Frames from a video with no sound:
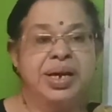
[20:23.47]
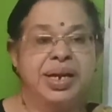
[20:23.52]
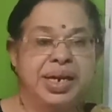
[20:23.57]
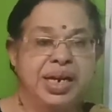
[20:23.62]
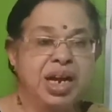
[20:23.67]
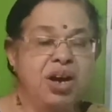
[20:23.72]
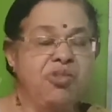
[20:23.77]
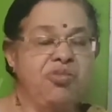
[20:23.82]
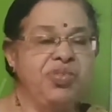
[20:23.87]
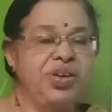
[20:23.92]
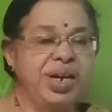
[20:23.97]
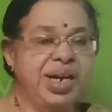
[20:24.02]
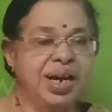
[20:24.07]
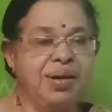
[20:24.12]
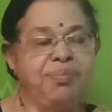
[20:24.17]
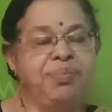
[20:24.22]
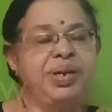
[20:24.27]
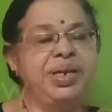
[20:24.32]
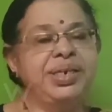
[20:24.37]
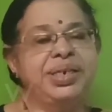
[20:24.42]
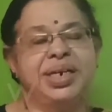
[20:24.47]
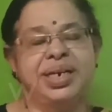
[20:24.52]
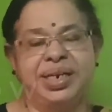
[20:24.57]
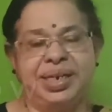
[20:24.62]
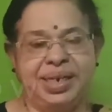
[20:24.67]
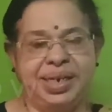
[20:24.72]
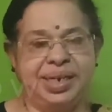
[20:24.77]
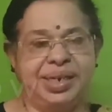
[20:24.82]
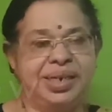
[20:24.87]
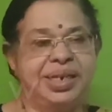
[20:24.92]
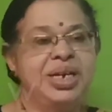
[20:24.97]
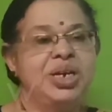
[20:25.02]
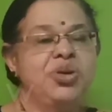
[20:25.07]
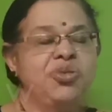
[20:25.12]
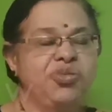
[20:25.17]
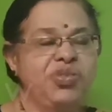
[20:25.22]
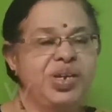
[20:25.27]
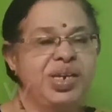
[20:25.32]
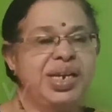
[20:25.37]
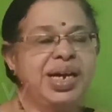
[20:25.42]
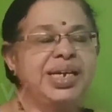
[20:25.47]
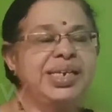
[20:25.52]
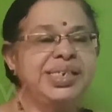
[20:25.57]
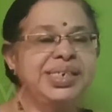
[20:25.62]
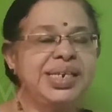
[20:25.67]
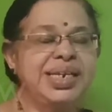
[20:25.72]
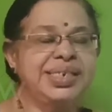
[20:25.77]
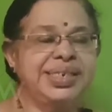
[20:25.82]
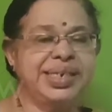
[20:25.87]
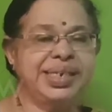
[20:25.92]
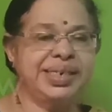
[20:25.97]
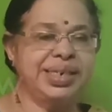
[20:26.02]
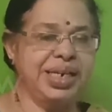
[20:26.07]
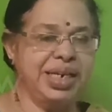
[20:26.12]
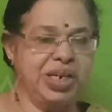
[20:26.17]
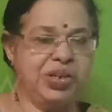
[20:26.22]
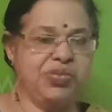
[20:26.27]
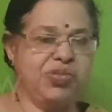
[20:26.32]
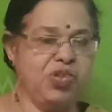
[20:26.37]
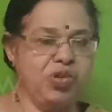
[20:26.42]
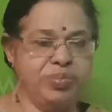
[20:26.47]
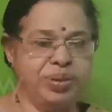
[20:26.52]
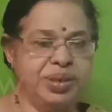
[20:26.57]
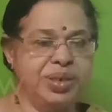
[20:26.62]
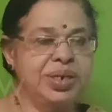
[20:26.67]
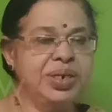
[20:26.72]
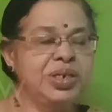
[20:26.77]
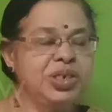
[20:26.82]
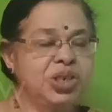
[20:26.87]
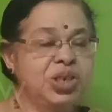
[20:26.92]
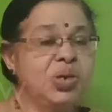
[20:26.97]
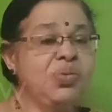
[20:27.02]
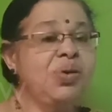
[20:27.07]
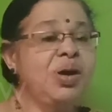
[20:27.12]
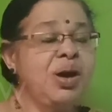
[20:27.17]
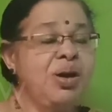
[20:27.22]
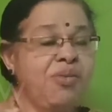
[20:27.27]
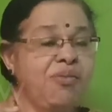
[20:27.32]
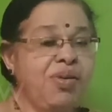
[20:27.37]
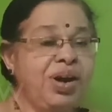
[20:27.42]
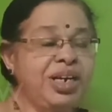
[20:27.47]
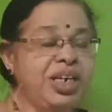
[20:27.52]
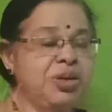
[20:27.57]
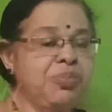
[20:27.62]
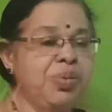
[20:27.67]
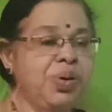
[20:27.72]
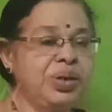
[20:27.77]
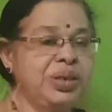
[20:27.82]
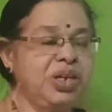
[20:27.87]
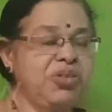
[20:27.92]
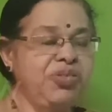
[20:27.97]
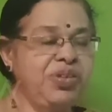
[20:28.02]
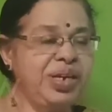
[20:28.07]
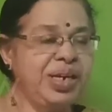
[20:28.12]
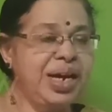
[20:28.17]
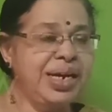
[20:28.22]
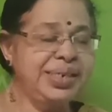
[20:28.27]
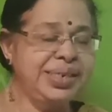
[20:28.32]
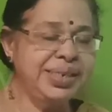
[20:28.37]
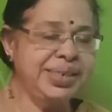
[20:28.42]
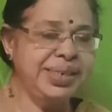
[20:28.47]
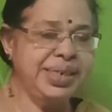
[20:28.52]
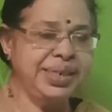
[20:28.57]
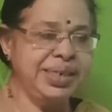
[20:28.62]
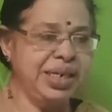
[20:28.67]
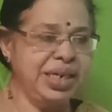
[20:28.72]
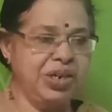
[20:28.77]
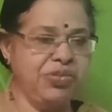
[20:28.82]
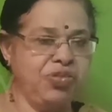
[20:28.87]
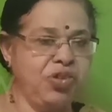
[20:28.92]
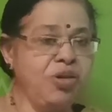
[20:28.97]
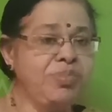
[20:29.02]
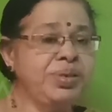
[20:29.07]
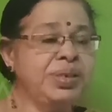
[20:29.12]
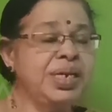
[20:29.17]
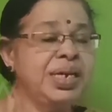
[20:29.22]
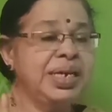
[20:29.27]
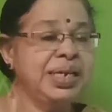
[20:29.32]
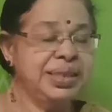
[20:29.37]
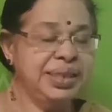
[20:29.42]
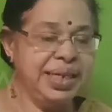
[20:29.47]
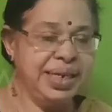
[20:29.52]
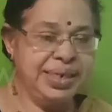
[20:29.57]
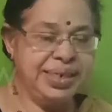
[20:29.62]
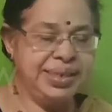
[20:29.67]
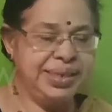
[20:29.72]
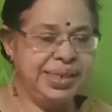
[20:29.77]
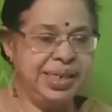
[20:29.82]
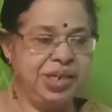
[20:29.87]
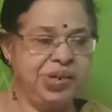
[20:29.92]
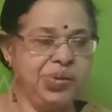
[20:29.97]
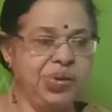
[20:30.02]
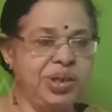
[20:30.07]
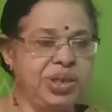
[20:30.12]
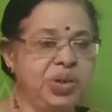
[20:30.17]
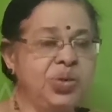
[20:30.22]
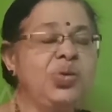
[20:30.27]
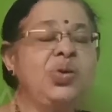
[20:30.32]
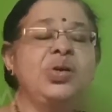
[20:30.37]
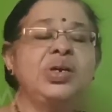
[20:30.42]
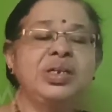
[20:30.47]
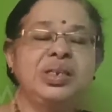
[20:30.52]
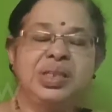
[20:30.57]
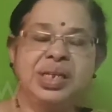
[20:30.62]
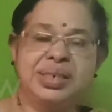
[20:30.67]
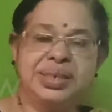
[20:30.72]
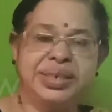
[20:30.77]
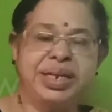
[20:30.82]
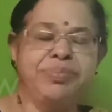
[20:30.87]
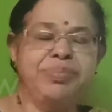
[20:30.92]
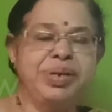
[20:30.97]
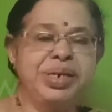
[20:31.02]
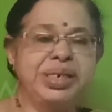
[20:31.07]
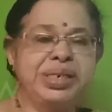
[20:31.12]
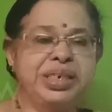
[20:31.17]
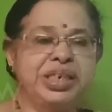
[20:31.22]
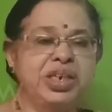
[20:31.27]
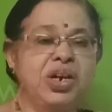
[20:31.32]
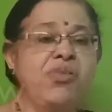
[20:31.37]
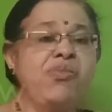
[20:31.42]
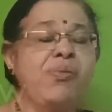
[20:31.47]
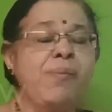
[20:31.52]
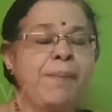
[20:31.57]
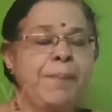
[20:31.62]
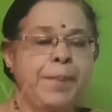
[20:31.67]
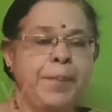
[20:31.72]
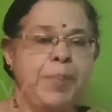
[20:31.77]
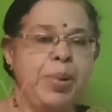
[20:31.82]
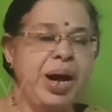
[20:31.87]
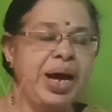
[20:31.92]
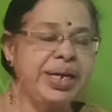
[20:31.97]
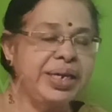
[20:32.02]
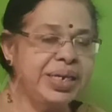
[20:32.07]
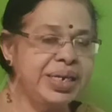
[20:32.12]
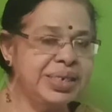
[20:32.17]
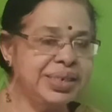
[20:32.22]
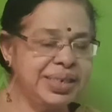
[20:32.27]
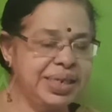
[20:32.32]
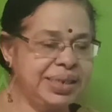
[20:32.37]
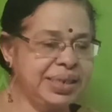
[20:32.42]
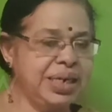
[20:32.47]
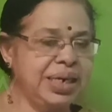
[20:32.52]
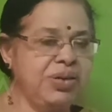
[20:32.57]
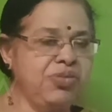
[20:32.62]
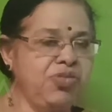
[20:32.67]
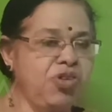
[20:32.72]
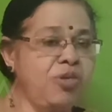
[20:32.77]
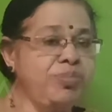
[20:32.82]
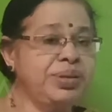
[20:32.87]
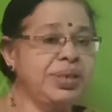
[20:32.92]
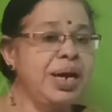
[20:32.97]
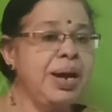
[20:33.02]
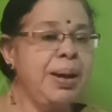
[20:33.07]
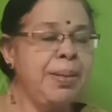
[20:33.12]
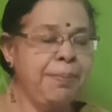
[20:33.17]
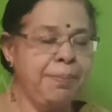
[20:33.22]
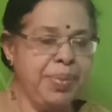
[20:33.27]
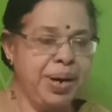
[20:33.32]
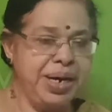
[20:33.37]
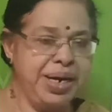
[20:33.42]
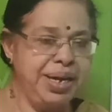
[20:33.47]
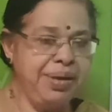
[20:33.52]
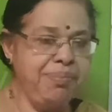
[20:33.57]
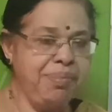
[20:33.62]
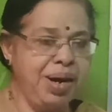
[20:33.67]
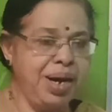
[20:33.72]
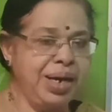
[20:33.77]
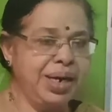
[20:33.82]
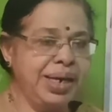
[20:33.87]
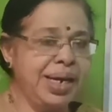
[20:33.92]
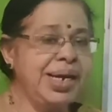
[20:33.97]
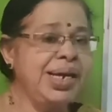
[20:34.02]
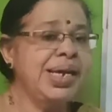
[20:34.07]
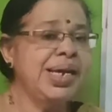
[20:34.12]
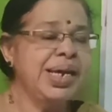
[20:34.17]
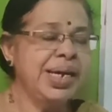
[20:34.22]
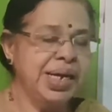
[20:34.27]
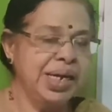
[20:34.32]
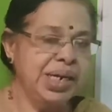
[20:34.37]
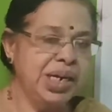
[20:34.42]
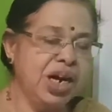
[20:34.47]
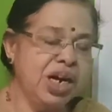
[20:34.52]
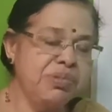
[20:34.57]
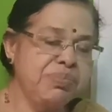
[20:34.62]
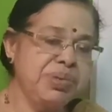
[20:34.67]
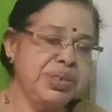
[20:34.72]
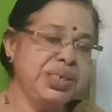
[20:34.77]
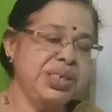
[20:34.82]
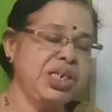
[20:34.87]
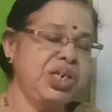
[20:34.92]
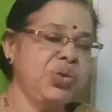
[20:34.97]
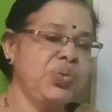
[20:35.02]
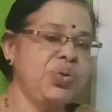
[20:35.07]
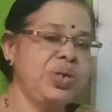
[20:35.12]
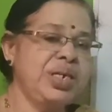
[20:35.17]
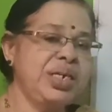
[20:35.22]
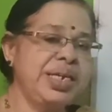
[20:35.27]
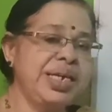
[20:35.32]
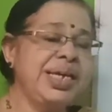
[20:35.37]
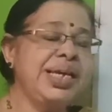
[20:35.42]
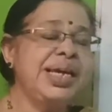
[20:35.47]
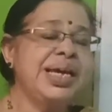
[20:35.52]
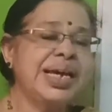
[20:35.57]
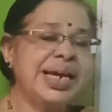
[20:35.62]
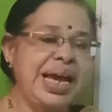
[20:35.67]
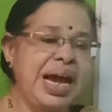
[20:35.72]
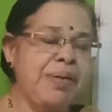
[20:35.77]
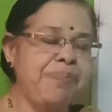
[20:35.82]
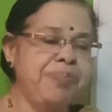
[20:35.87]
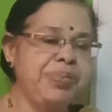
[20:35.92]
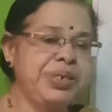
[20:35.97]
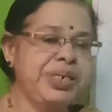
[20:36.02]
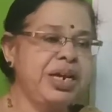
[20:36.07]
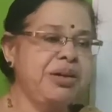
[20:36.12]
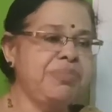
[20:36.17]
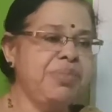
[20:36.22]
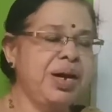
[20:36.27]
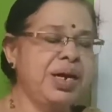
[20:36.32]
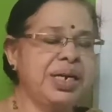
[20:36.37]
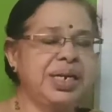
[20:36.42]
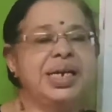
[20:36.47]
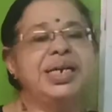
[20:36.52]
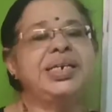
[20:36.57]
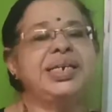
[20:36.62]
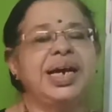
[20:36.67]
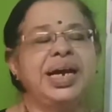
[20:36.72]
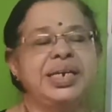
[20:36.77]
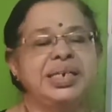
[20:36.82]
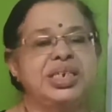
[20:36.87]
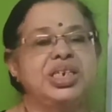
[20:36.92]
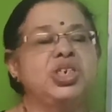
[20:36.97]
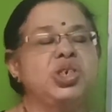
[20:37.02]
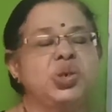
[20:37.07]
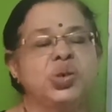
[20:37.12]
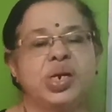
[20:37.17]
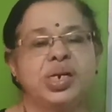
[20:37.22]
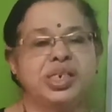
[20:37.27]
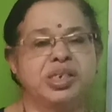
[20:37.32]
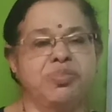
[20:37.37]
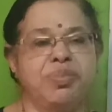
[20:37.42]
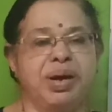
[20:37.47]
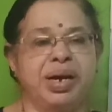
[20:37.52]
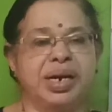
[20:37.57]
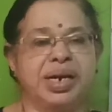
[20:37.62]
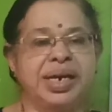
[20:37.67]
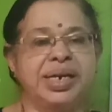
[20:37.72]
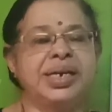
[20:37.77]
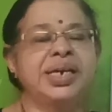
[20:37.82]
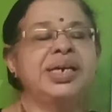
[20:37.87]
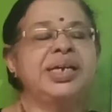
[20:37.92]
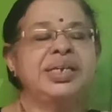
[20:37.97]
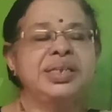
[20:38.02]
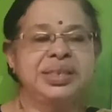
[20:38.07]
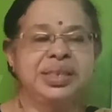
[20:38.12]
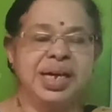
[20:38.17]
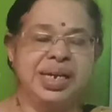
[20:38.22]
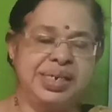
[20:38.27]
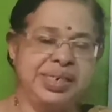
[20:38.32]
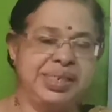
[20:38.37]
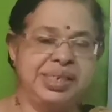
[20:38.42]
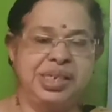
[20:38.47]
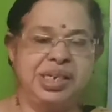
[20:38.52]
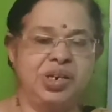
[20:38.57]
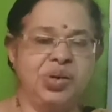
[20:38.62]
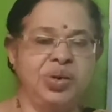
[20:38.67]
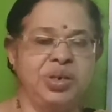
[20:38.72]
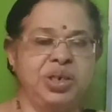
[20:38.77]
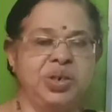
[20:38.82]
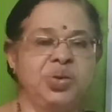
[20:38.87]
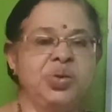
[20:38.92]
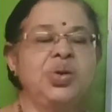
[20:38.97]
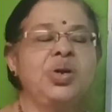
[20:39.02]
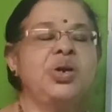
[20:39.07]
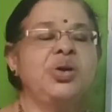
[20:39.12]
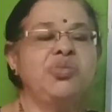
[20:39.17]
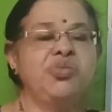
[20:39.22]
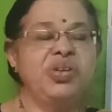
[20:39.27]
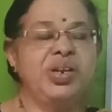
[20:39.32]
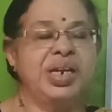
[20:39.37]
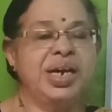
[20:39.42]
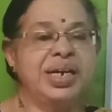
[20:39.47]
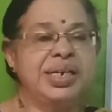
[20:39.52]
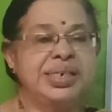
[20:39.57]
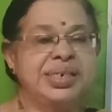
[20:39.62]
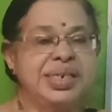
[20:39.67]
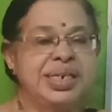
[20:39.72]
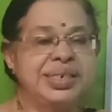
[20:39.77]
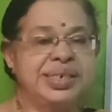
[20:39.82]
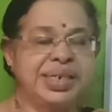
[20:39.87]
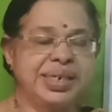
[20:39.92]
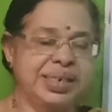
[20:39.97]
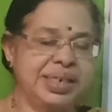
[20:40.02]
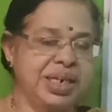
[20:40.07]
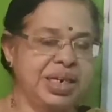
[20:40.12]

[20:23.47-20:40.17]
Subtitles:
Now we completed here financial sector reforms. So what about the financial sector reforms? That is equal to the summation of banking sector reforms, money market, government security, capital market and insurance market. That is equal to financial sector